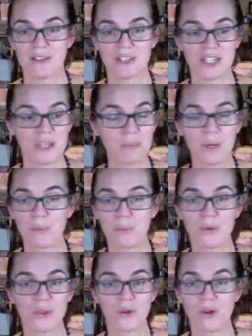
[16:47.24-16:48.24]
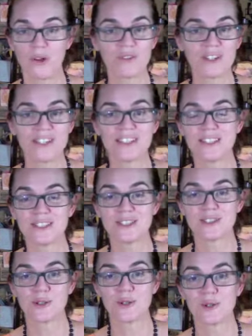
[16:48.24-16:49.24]
keep up with all of it.
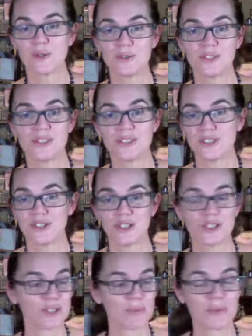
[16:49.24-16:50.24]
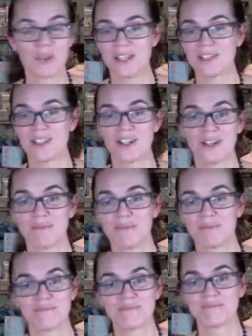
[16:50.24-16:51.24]
So there are some things that
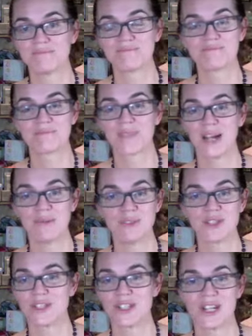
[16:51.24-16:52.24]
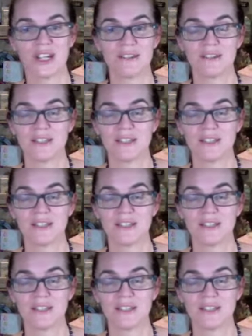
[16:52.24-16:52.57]
I'm just not